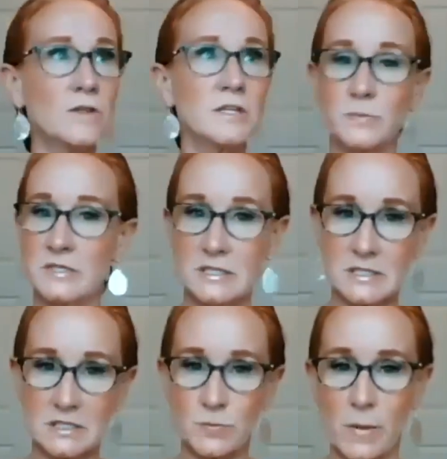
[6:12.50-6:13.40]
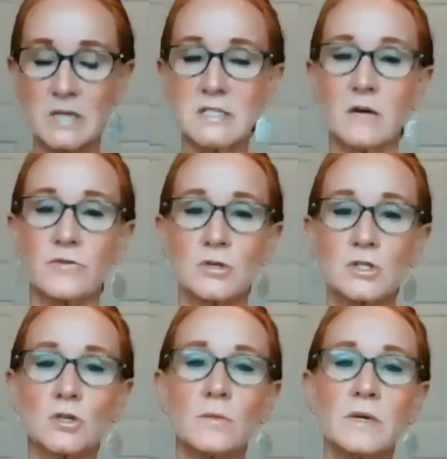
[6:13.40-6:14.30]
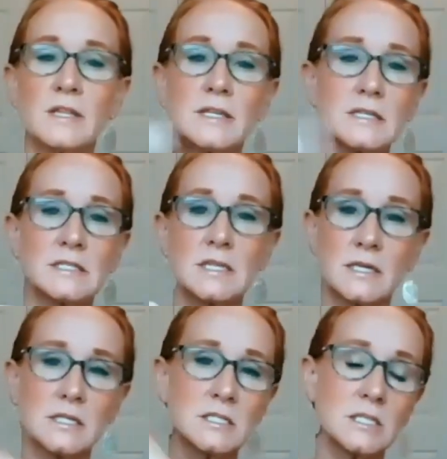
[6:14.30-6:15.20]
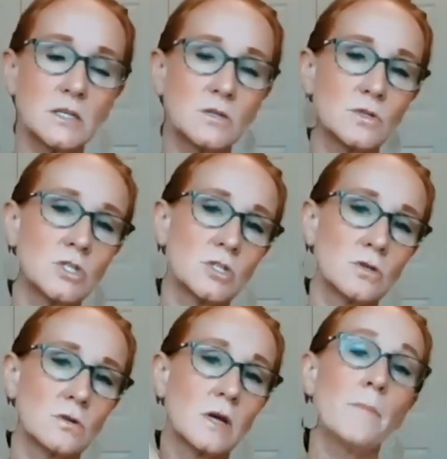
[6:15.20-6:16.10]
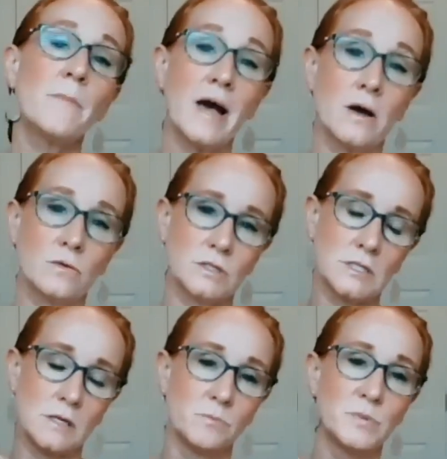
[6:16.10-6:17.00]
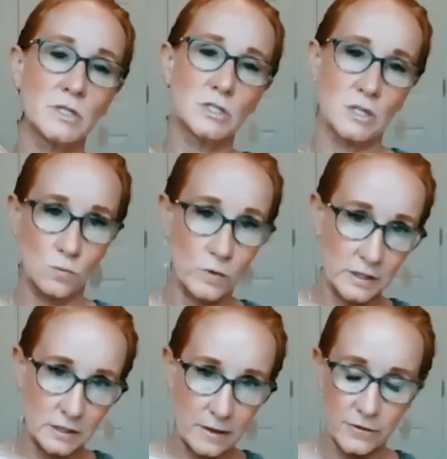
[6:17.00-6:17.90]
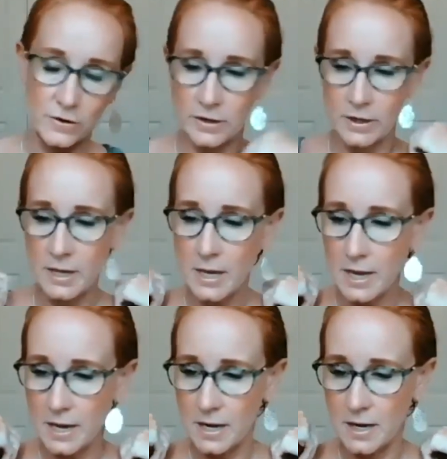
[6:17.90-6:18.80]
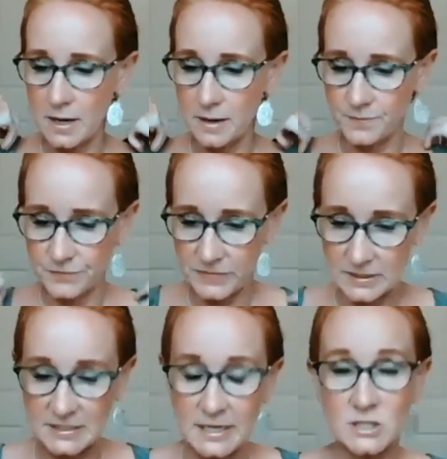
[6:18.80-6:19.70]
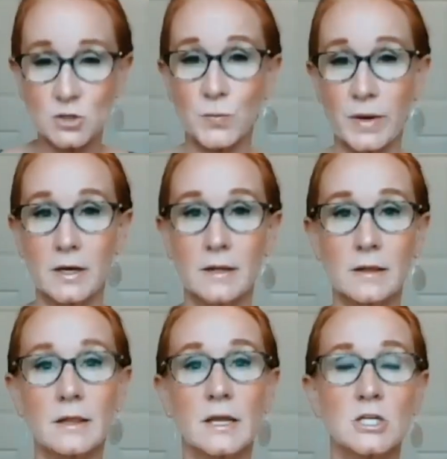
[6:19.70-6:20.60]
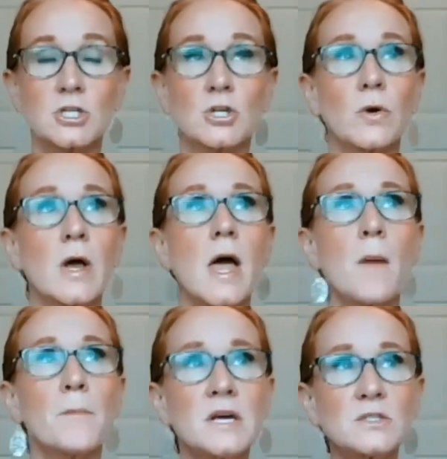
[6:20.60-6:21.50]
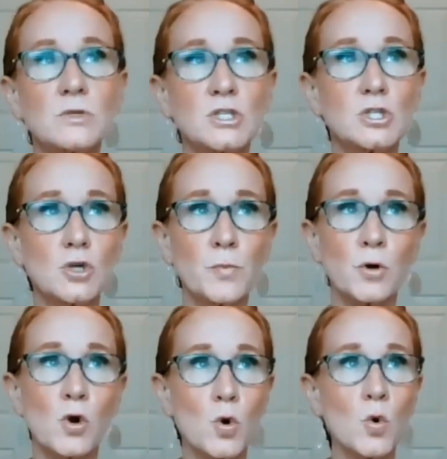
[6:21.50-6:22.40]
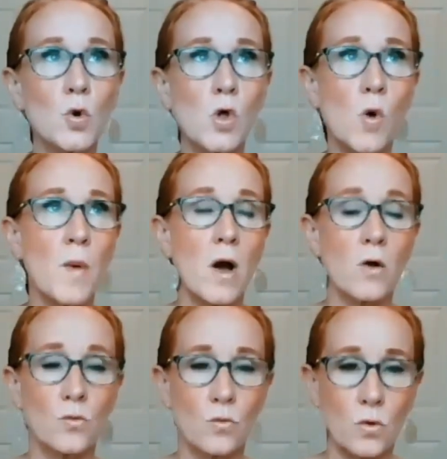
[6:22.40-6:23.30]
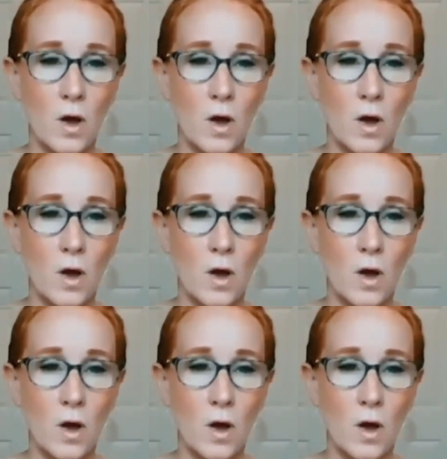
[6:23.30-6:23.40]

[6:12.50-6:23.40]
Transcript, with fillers: all these businesses by myself, there's so many things that continue to compound and build on one another, um, exacerbating the issue. Plus, what's super cool about